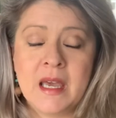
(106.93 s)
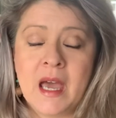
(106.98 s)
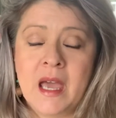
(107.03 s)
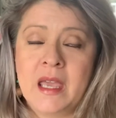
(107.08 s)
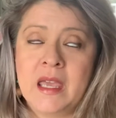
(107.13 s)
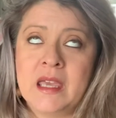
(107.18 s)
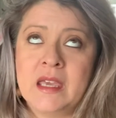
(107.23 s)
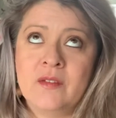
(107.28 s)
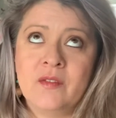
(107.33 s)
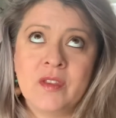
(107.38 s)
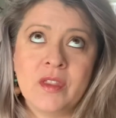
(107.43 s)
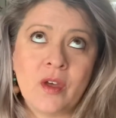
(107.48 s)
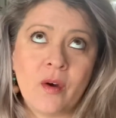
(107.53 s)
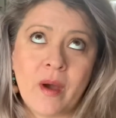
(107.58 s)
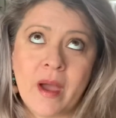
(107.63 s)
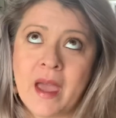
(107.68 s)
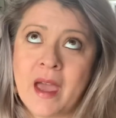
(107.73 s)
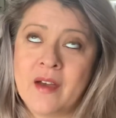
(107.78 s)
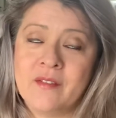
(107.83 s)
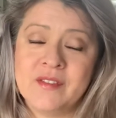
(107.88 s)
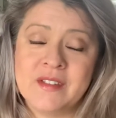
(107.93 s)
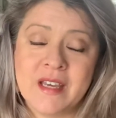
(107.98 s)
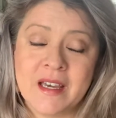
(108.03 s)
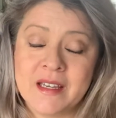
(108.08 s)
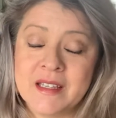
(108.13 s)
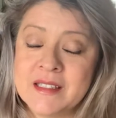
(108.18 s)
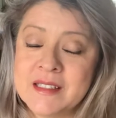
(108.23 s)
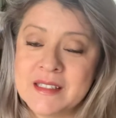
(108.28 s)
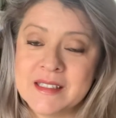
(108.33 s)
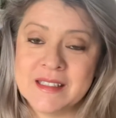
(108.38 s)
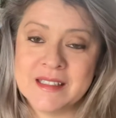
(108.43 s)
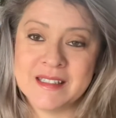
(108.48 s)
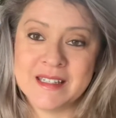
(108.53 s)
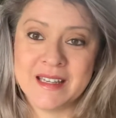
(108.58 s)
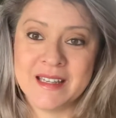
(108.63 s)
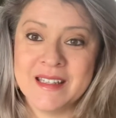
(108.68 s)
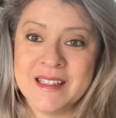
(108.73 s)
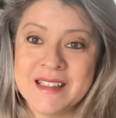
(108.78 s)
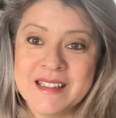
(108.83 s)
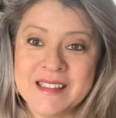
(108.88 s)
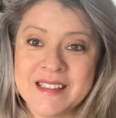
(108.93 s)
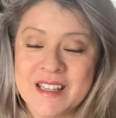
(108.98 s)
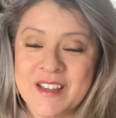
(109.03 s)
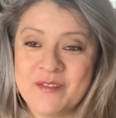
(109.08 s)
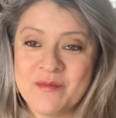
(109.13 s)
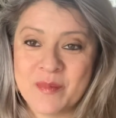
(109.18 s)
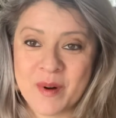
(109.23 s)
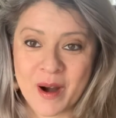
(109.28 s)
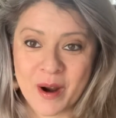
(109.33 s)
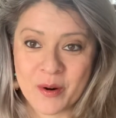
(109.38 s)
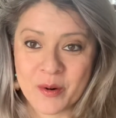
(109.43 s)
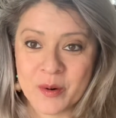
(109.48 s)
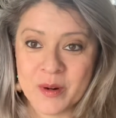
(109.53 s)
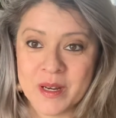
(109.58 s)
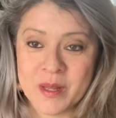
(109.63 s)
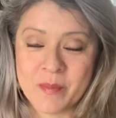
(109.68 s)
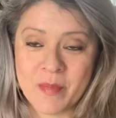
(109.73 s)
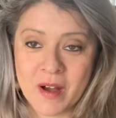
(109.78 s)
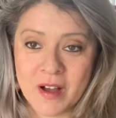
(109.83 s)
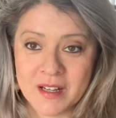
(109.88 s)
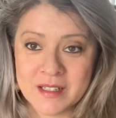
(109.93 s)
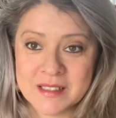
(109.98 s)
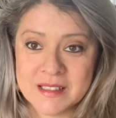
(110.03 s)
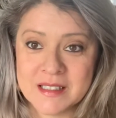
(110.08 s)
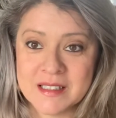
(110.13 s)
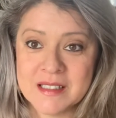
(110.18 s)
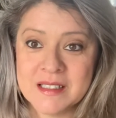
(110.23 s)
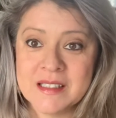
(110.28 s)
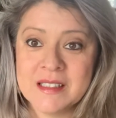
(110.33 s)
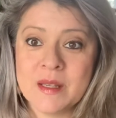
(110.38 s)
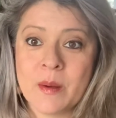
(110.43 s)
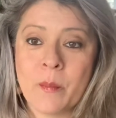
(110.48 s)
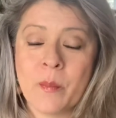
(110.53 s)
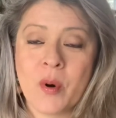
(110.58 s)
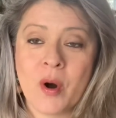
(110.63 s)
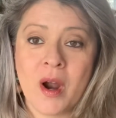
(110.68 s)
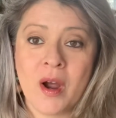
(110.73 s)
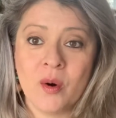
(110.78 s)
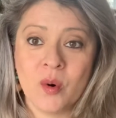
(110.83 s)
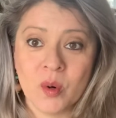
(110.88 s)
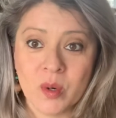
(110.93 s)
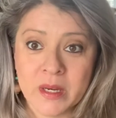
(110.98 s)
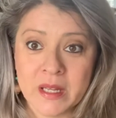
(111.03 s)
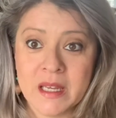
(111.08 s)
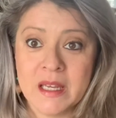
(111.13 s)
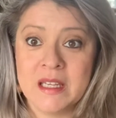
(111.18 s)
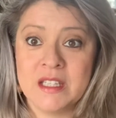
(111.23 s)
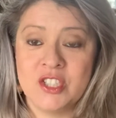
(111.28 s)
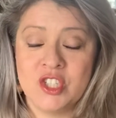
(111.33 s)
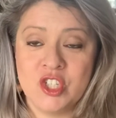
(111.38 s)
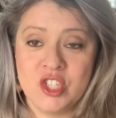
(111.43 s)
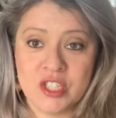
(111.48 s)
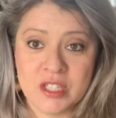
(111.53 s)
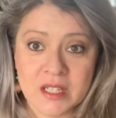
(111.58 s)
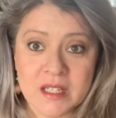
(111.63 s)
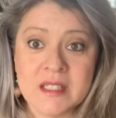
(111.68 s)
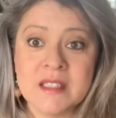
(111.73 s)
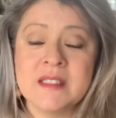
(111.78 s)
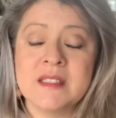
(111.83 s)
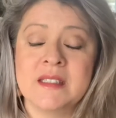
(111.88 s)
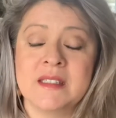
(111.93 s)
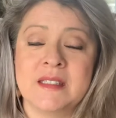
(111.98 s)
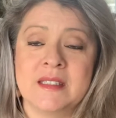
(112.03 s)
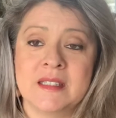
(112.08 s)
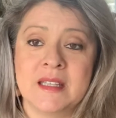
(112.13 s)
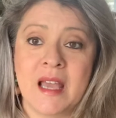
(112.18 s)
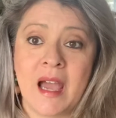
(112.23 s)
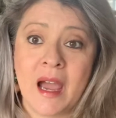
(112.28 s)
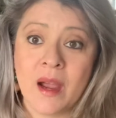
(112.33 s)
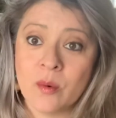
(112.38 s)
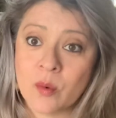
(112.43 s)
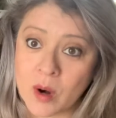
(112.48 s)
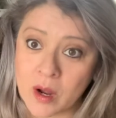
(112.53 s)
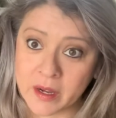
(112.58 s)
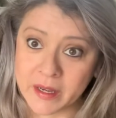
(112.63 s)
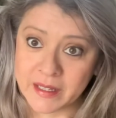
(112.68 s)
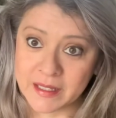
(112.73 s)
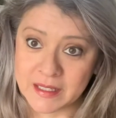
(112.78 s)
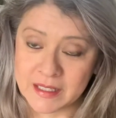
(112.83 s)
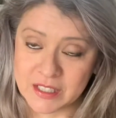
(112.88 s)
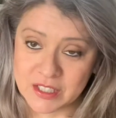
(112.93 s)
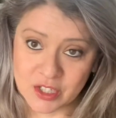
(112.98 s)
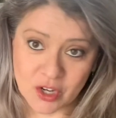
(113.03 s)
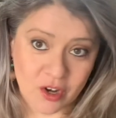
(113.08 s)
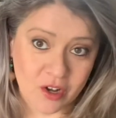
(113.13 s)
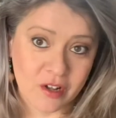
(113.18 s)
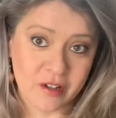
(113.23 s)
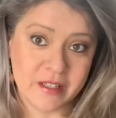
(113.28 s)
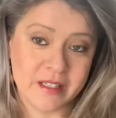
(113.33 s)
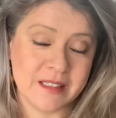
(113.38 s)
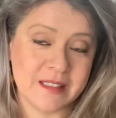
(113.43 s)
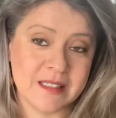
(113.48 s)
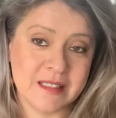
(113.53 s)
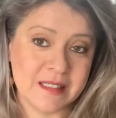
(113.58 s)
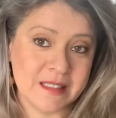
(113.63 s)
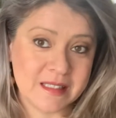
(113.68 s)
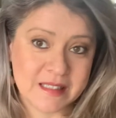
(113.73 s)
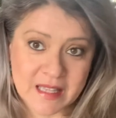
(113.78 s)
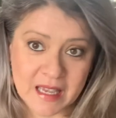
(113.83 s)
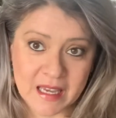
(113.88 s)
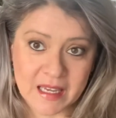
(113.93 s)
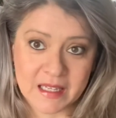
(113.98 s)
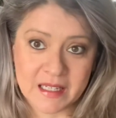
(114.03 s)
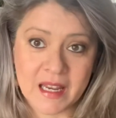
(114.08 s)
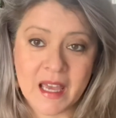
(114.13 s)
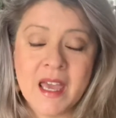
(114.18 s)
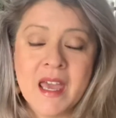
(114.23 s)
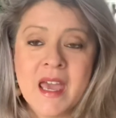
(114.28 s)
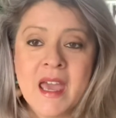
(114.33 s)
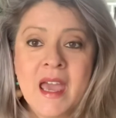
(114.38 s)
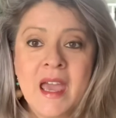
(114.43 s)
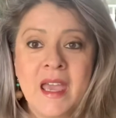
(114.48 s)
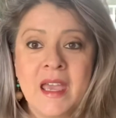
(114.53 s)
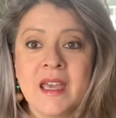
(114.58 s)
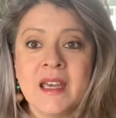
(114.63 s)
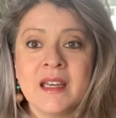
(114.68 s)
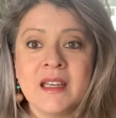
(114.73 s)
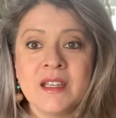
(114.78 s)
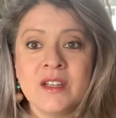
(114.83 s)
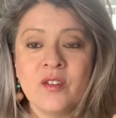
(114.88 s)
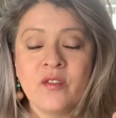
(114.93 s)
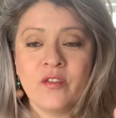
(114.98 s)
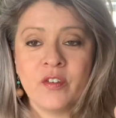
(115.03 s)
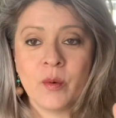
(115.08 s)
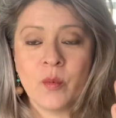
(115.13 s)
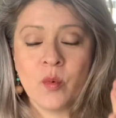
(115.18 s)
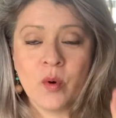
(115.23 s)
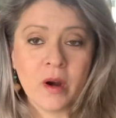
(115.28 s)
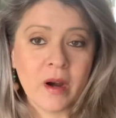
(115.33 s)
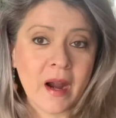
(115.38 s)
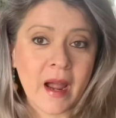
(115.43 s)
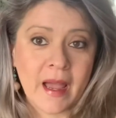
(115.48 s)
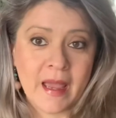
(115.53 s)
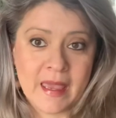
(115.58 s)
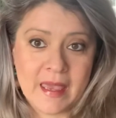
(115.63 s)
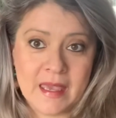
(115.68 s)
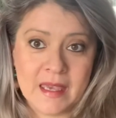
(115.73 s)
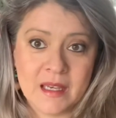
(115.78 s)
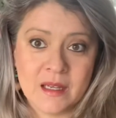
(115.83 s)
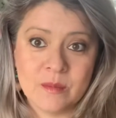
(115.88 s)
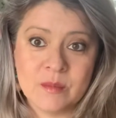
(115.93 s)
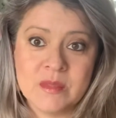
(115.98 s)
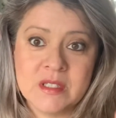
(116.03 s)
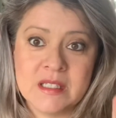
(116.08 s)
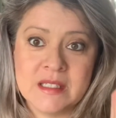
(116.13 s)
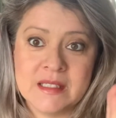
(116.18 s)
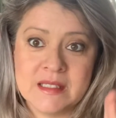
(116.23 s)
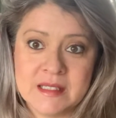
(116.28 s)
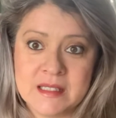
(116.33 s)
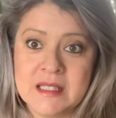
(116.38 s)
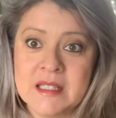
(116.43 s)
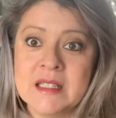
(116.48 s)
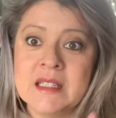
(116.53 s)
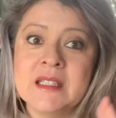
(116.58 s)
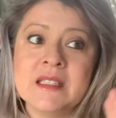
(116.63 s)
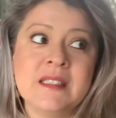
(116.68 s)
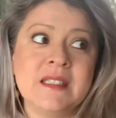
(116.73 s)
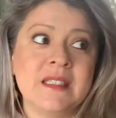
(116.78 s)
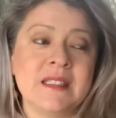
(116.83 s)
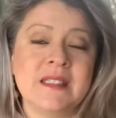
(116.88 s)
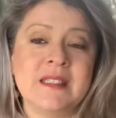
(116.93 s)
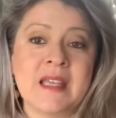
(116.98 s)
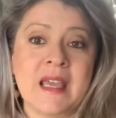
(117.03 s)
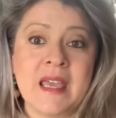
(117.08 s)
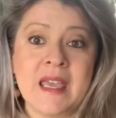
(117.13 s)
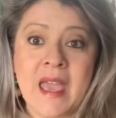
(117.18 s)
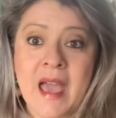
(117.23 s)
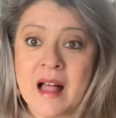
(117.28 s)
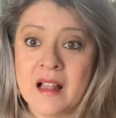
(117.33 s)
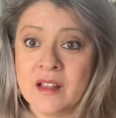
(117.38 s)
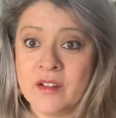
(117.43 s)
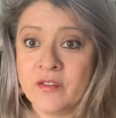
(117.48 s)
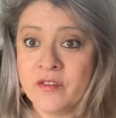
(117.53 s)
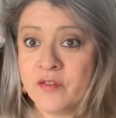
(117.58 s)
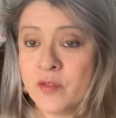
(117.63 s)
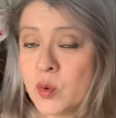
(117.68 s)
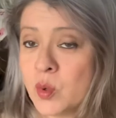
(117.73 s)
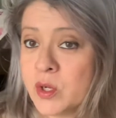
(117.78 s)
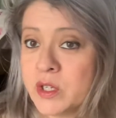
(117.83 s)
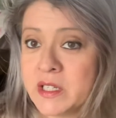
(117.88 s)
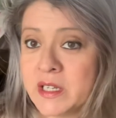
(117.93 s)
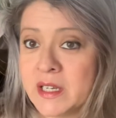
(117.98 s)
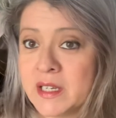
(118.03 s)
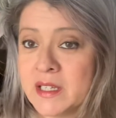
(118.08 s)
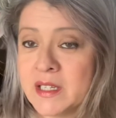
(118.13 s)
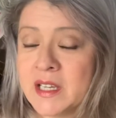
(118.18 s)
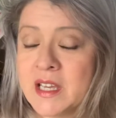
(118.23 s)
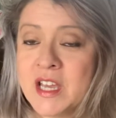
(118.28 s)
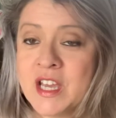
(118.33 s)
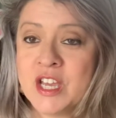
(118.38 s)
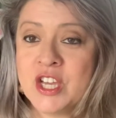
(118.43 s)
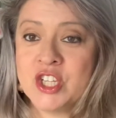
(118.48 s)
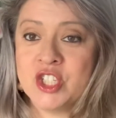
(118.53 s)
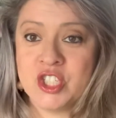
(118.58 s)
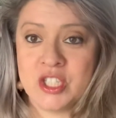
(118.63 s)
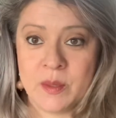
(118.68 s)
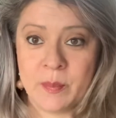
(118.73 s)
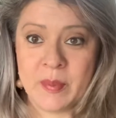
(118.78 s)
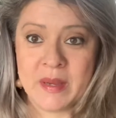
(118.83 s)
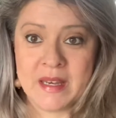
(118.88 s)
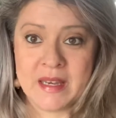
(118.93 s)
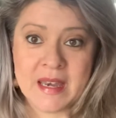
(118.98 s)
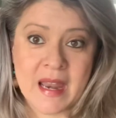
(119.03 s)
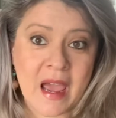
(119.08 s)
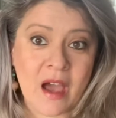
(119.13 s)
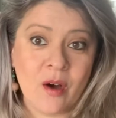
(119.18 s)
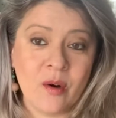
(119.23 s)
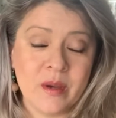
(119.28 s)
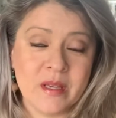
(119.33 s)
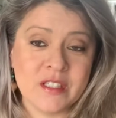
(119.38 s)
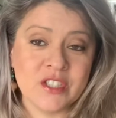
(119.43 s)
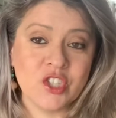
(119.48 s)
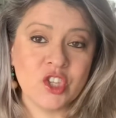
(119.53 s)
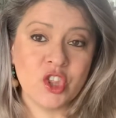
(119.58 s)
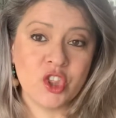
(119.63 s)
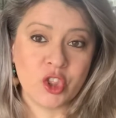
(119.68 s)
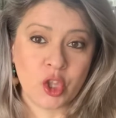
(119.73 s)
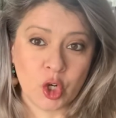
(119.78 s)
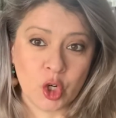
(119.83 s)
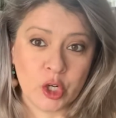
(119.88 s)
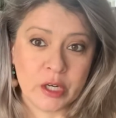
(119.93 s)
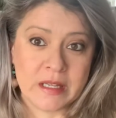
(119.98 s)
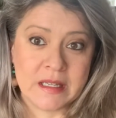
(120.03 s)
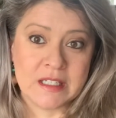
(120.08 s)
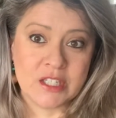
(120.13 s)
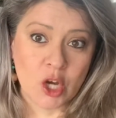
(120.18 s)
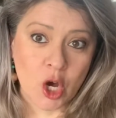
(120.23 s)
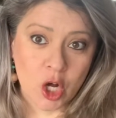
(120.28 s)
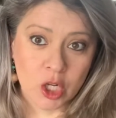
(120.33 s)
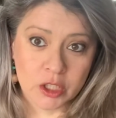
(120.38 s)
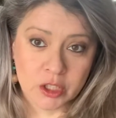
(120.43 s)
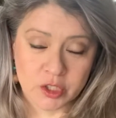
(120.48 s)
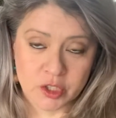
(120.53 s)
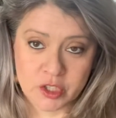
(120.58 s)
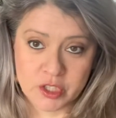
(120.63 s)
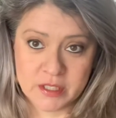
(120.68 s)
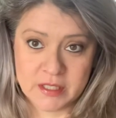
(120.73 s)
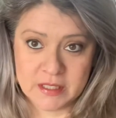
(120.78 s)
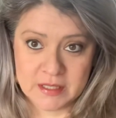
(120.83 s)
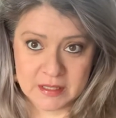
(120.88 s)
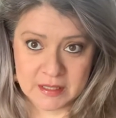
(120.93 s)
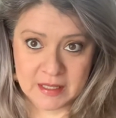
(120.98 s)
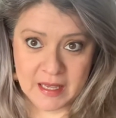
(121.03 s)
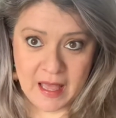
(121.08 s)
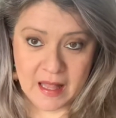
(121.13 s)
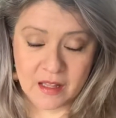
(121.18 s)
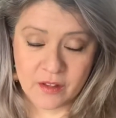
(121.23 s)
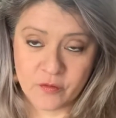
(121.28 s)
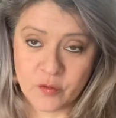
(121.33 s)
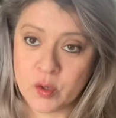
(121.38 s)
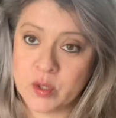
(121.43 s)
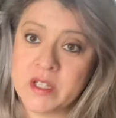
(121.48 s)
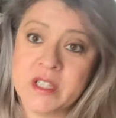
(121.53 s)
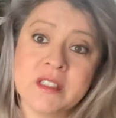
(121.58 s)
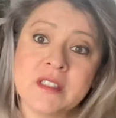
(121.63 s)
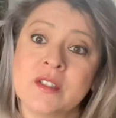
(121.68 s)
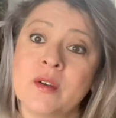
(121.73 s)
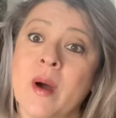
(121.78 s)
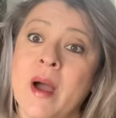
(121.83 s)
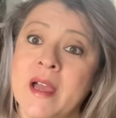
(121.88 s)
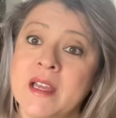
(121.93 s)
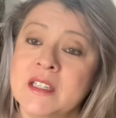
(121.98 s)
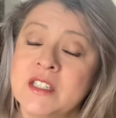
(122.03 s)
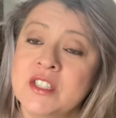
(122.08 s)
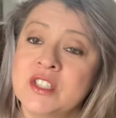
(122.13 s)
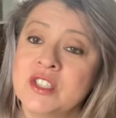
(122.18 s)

Even though I have tons and tons of priority boxes, priority has just skyrocketed, y'all. It's insane. And from where I am to send to, say, California, shipping now is $30 to California. So I